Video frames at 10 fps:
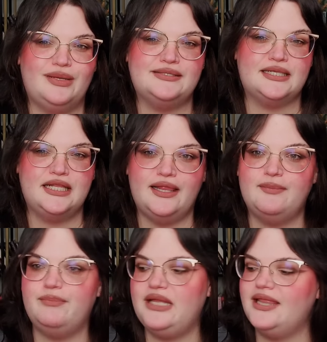basically,
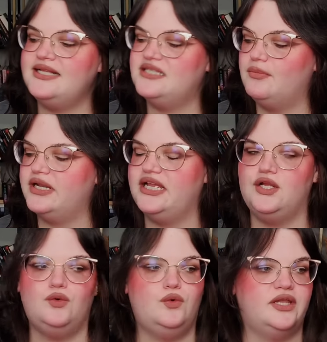like be like
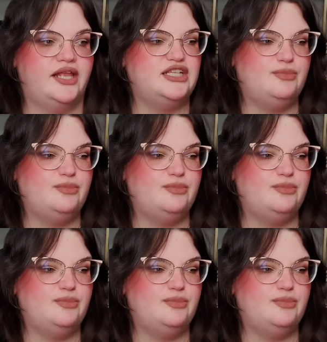somebody who can like